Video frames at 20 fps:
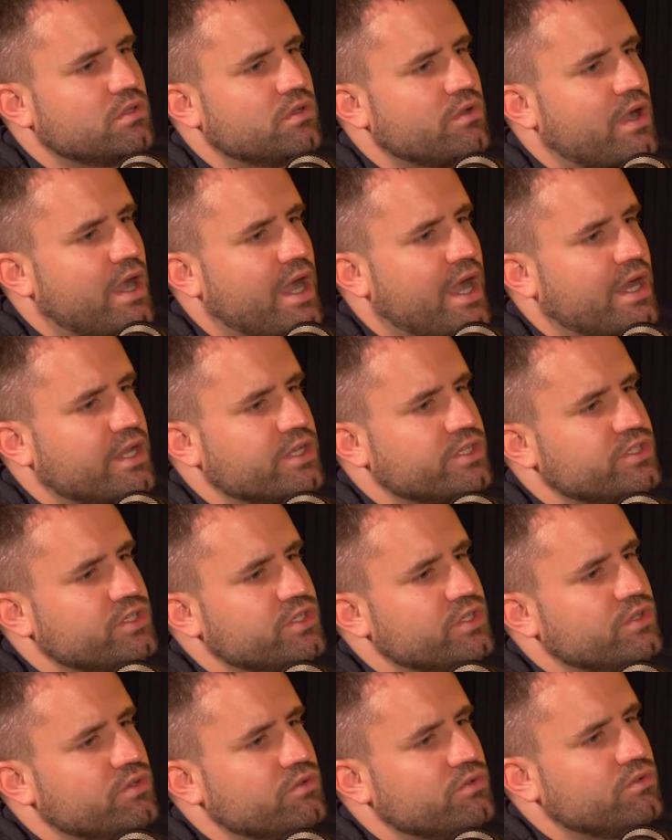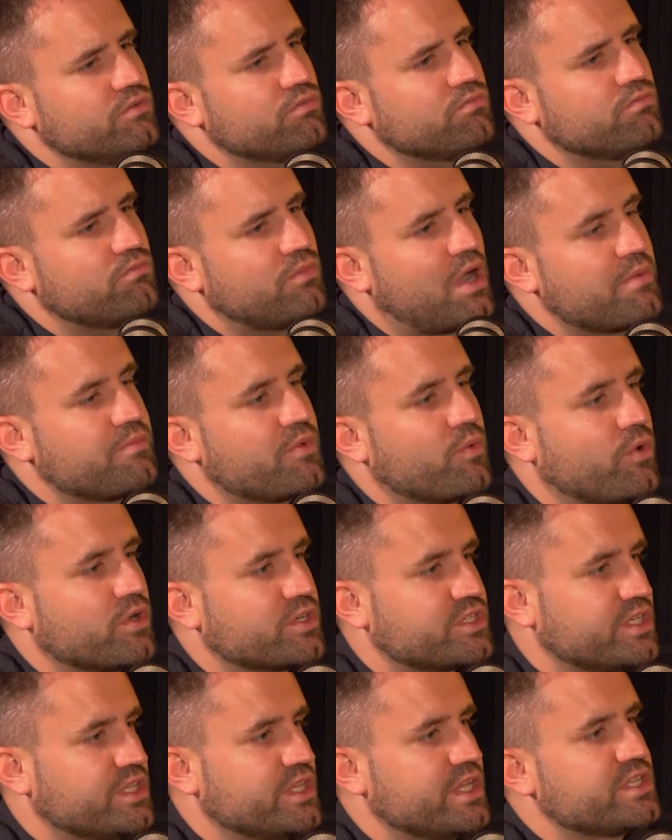and you might be
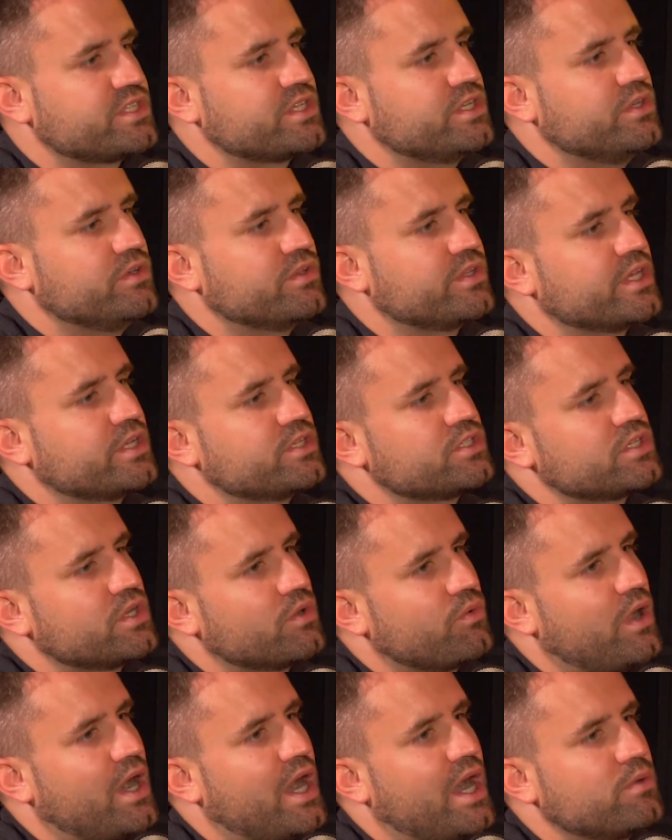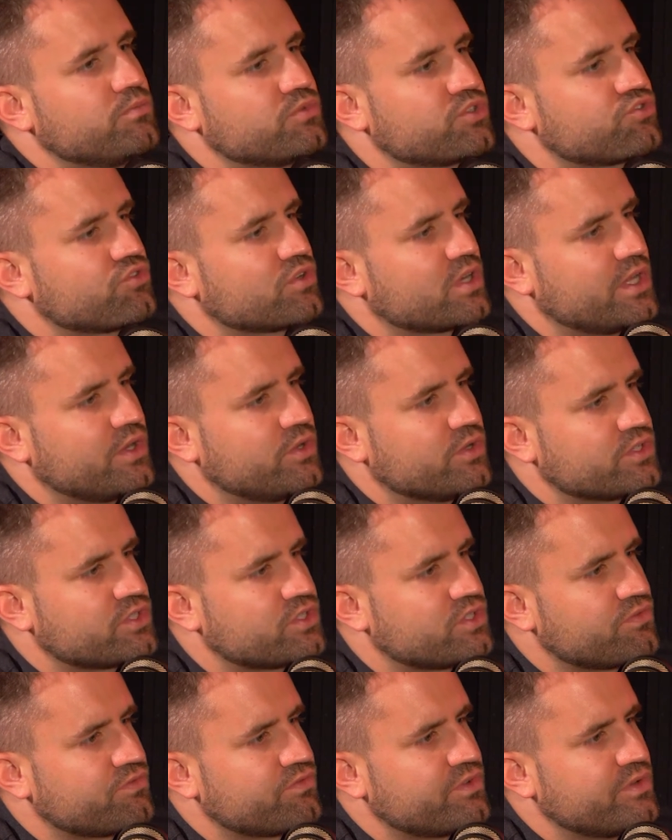watching this and you think, do you know what, I'm struggling or
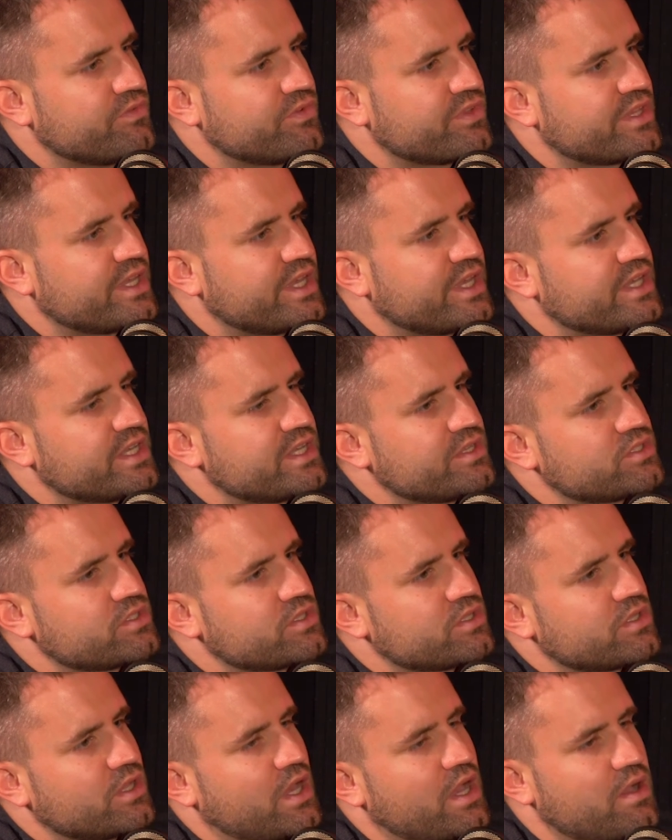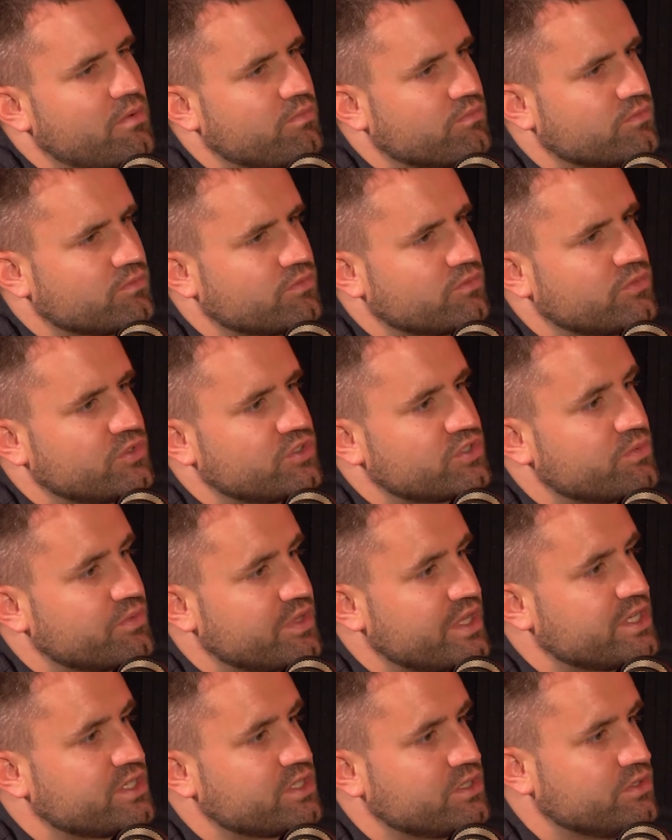suffering with things, with some of
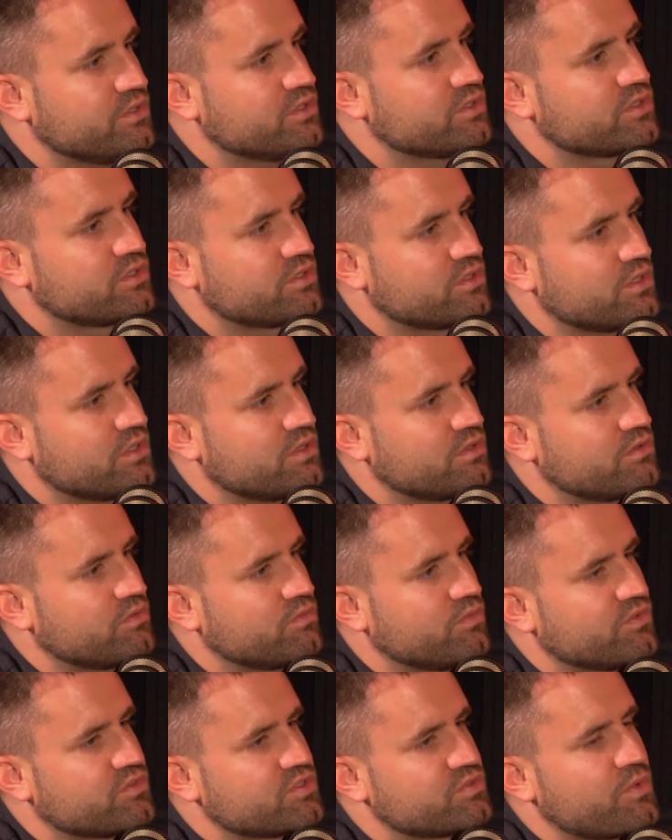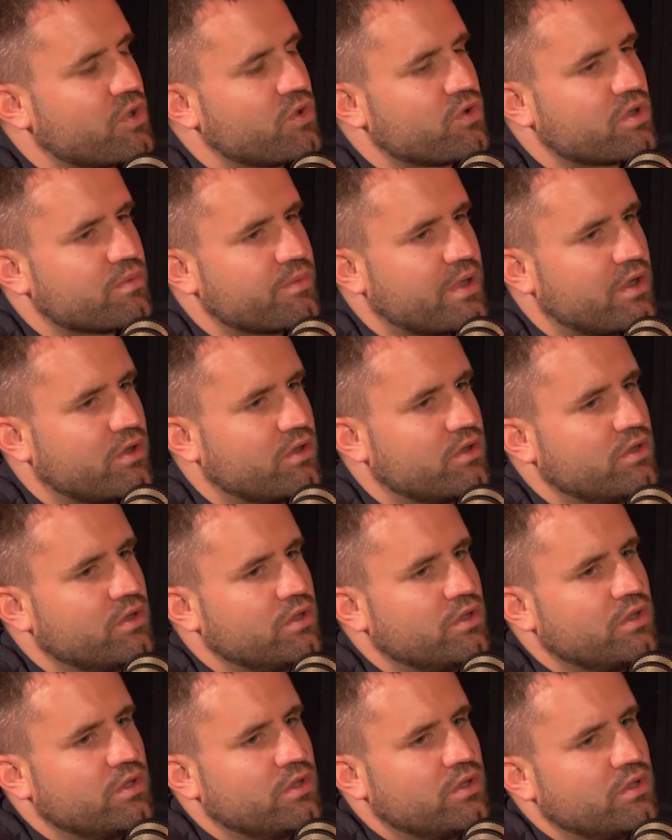the issues that we've spoke about,
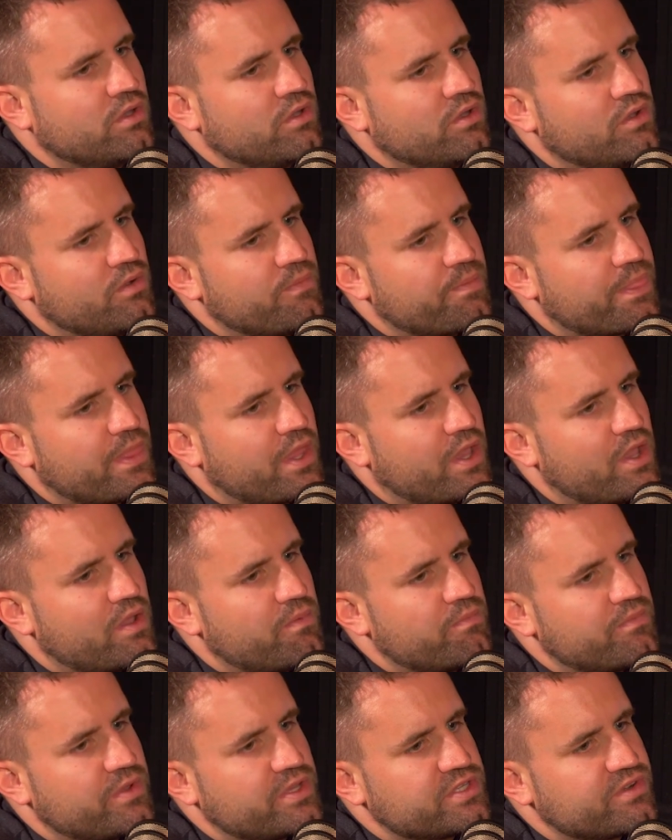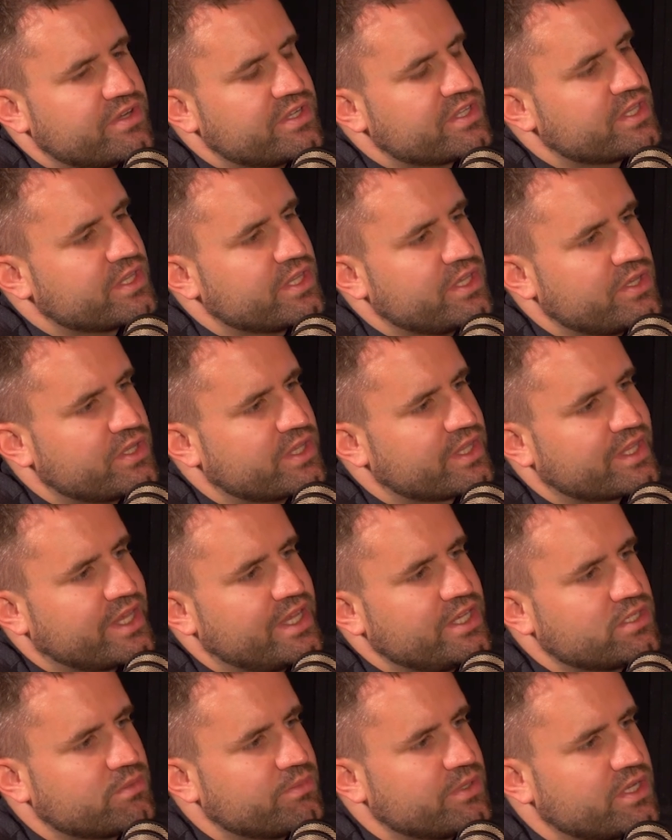is there anything that you think they
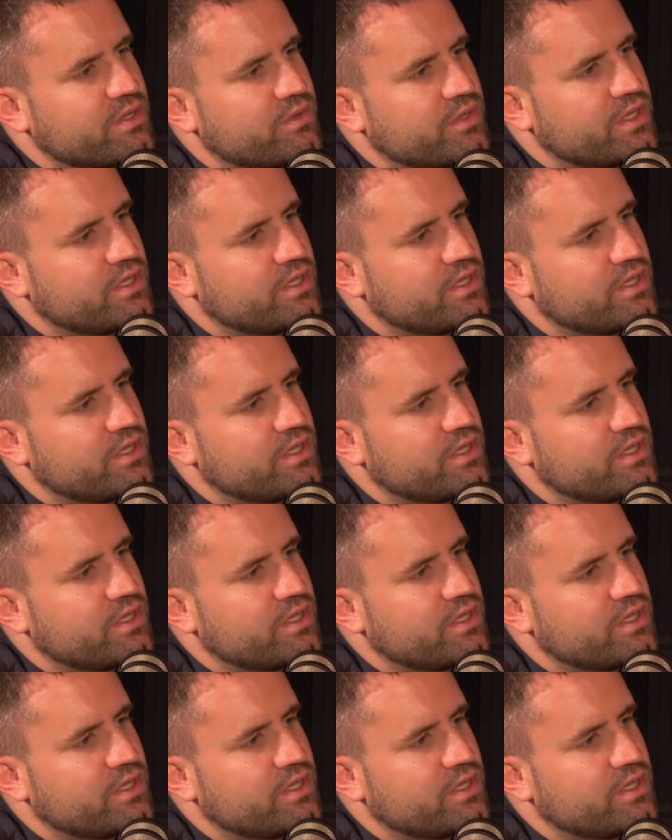should be doing?